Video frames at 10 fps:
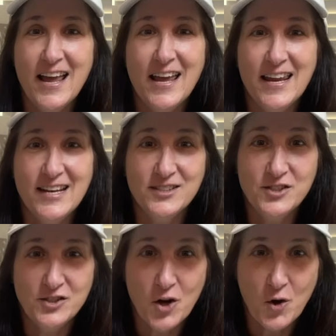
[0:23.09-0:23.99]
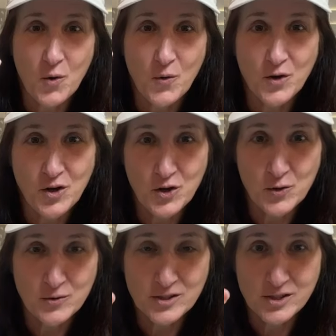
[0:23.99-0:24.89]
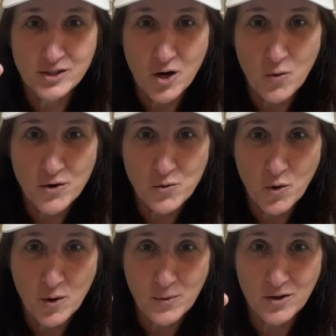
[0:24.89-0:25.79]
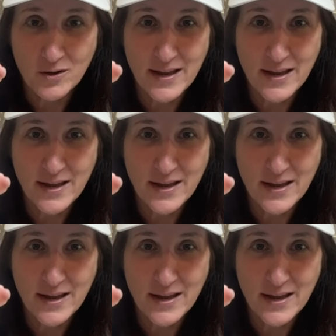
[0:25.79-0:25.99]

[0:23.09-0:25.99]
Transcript: It is so cute, so adorable,